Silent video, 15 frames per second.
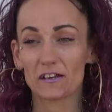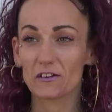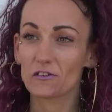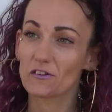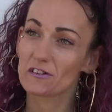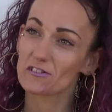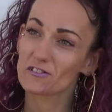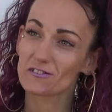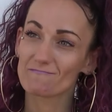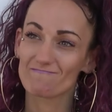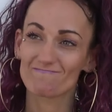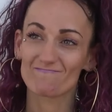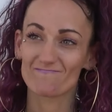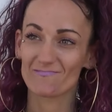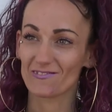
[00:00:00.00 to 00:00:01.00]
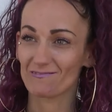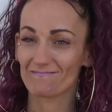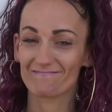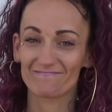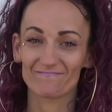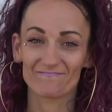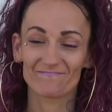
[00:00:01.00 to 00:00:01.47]
had a grudge.
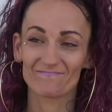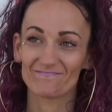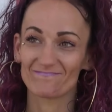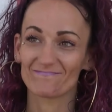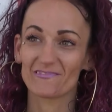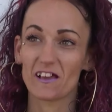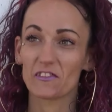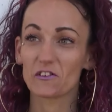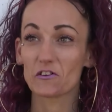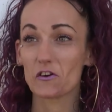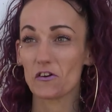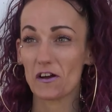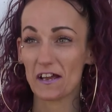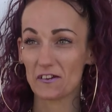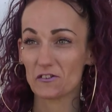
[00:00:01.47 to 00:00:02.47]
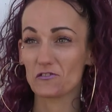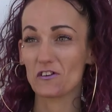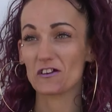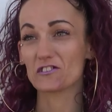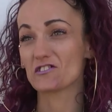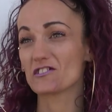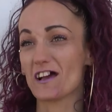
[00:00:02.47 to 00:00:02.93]
It was what? The girl had a
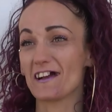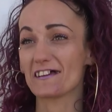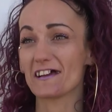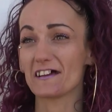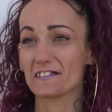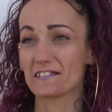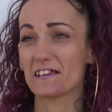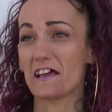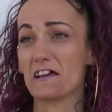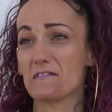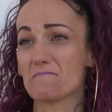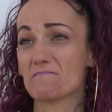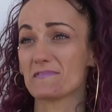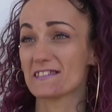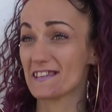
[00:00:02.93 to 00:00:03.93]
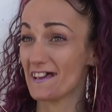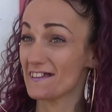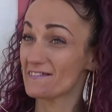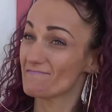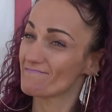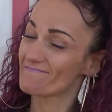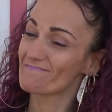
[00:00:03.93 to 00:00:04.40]
grudge, I guess, and
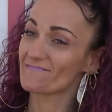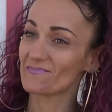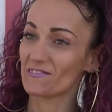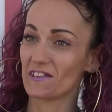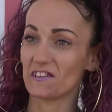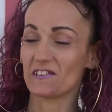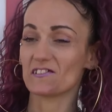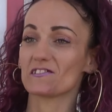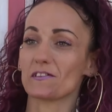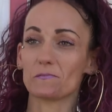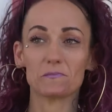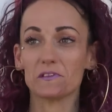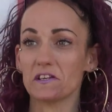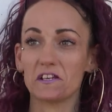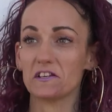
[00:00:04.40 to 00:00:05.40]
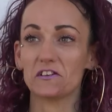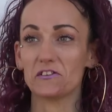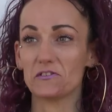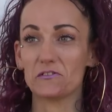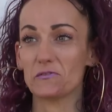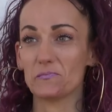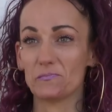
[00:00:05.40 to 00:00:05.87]
said he did something he
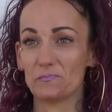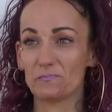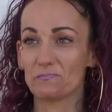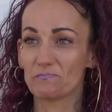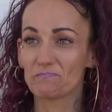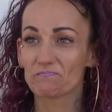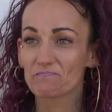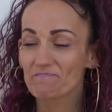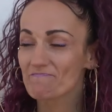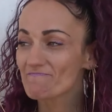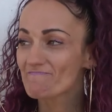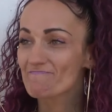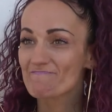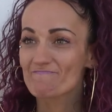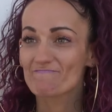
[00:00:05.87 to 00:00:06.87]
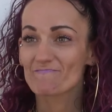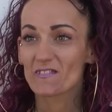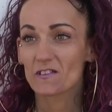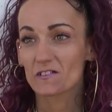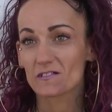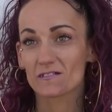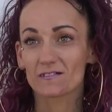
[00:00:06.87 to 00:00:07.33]
didn't
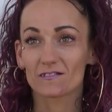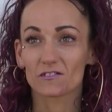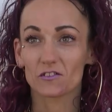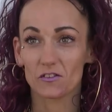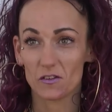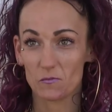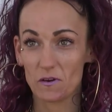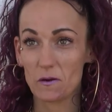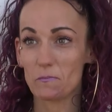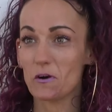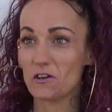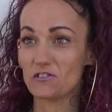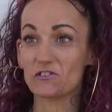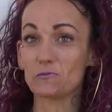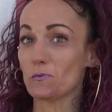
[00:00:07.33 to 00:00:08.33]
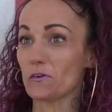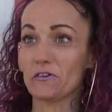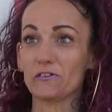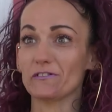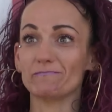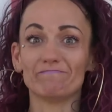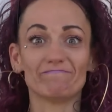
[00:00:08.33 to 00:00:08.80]
do. So they went upon just
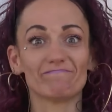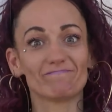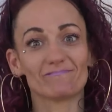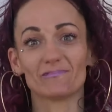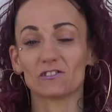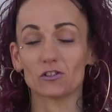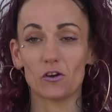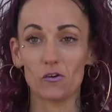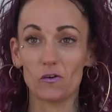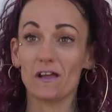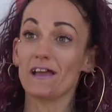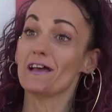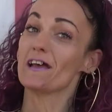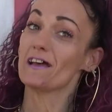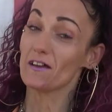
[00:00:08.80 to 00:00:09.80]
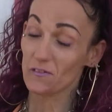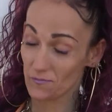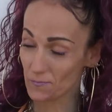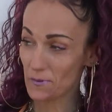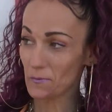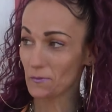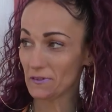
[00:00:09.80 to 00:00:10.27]
word. So
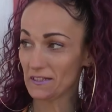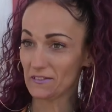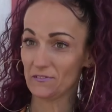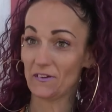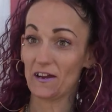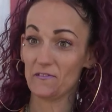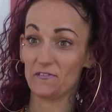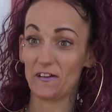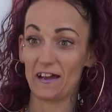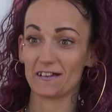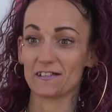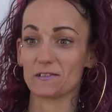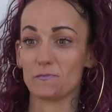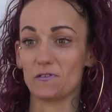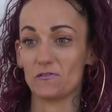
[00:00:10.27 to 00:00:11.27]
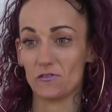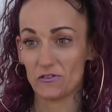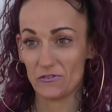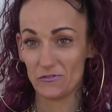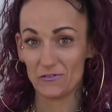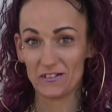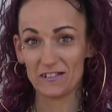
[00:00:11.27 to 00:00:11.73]
people need to find facts before
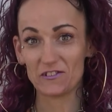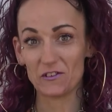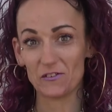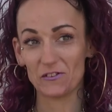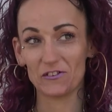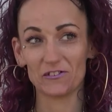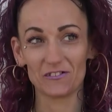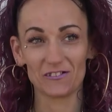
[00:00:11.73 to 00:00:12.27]
doing so.